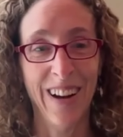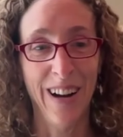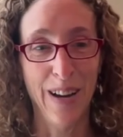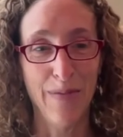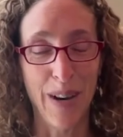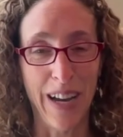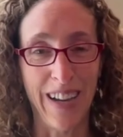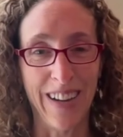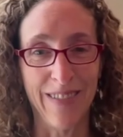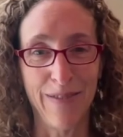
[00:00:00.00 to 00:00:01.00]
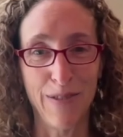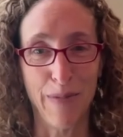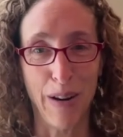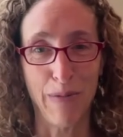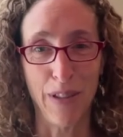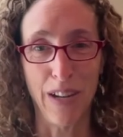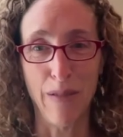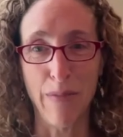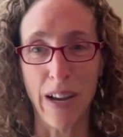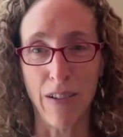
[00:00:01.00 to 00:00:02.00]
FoodMarble than on
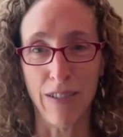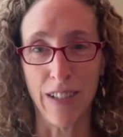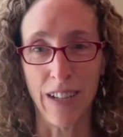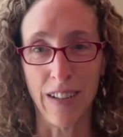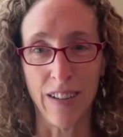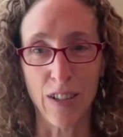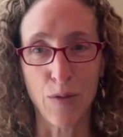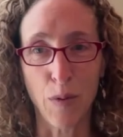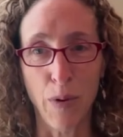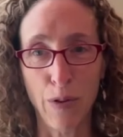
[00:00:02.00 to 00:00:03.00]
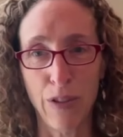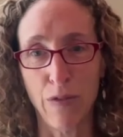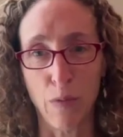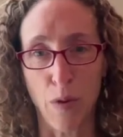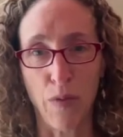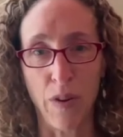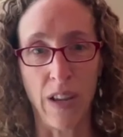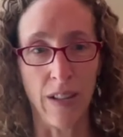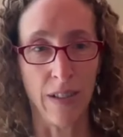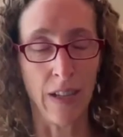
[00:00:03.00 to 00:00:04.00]
my Aero diagnostics. But most of them were pretty
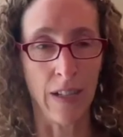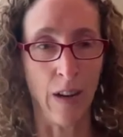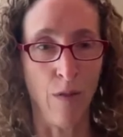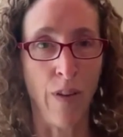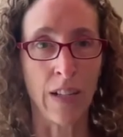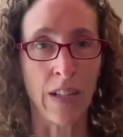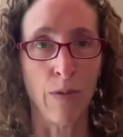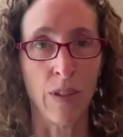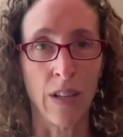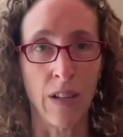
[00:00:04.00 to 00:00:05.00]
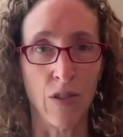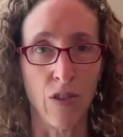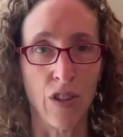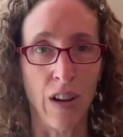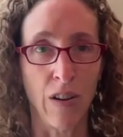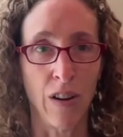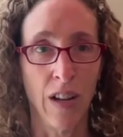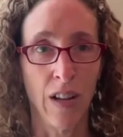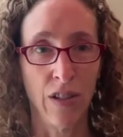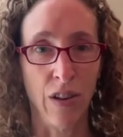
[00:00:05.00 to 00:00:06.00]
consistent. In fact, I was going to just share
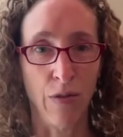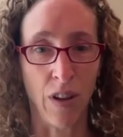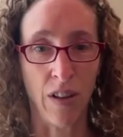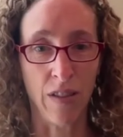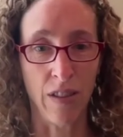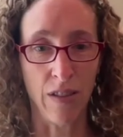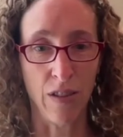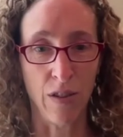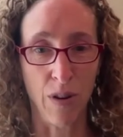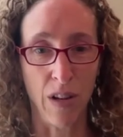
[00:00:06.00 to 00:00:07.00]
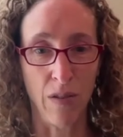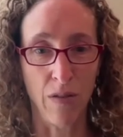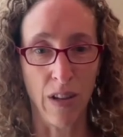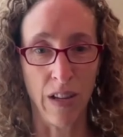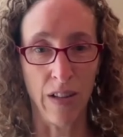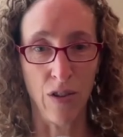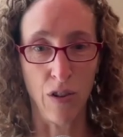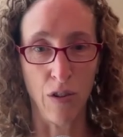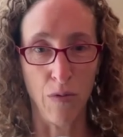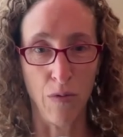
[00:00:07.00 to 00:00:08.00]
the screen and
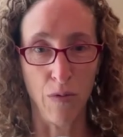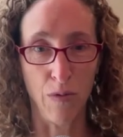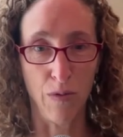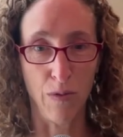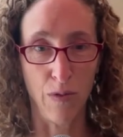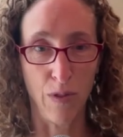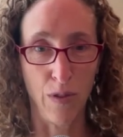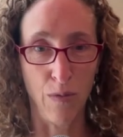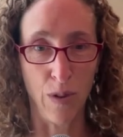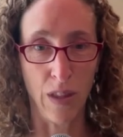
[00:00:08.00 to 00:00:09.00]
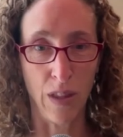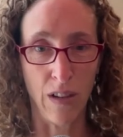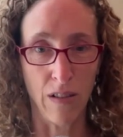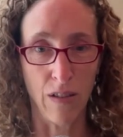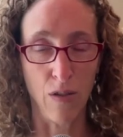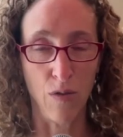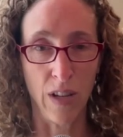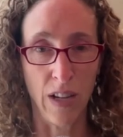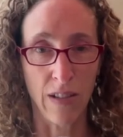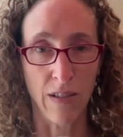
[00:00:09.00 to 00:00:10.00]
show you what the two
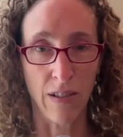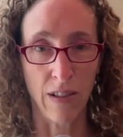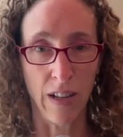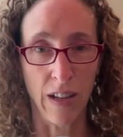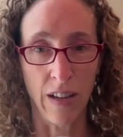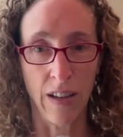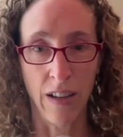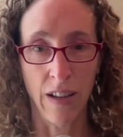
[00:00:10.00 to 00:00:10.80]
tests looked like.